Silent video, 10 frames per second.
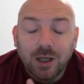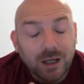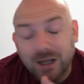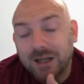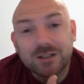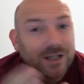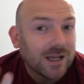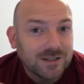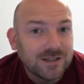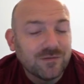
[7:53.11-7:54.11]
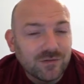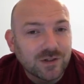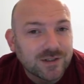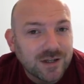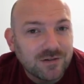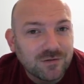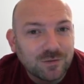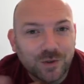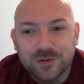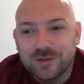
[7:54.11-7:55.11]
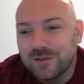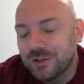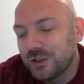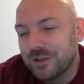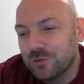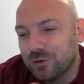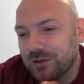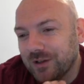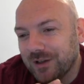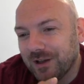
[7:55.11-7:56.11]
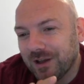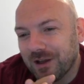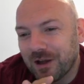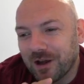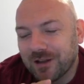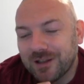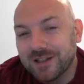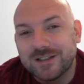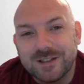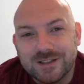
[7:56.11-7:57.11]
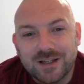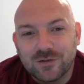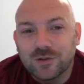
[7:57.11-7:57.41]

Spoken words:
It actually has an invuln save because of the shield that the Sisters have.